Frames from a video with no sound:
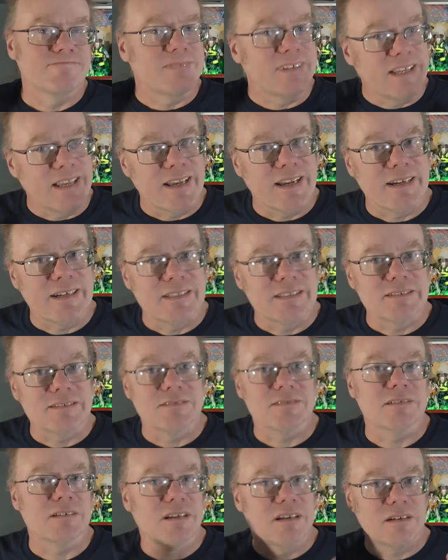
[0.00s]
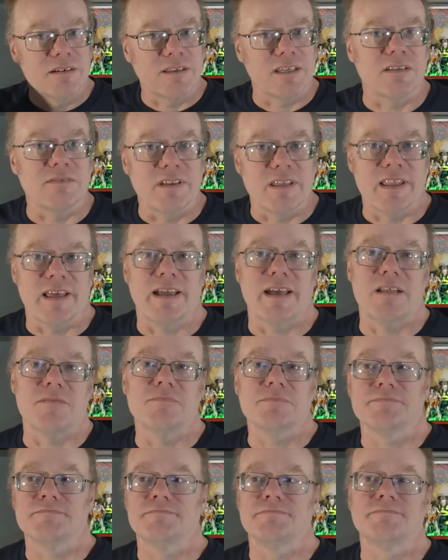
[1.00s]
Yeah, I'll give you
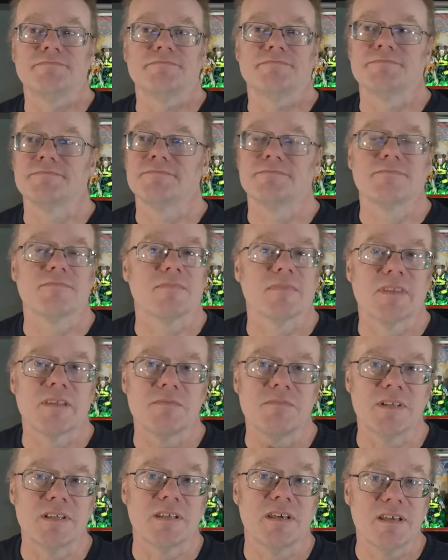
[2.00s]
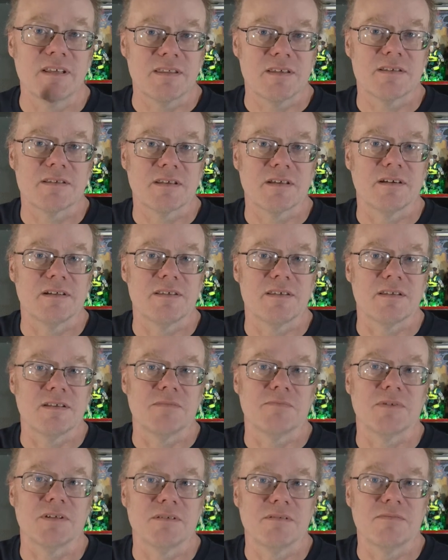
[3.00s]
that. But take this
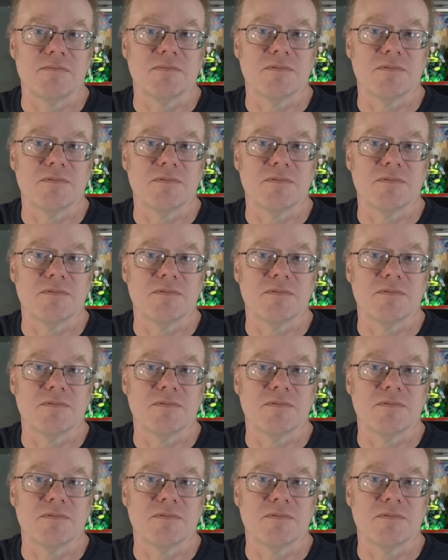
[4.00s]
concept,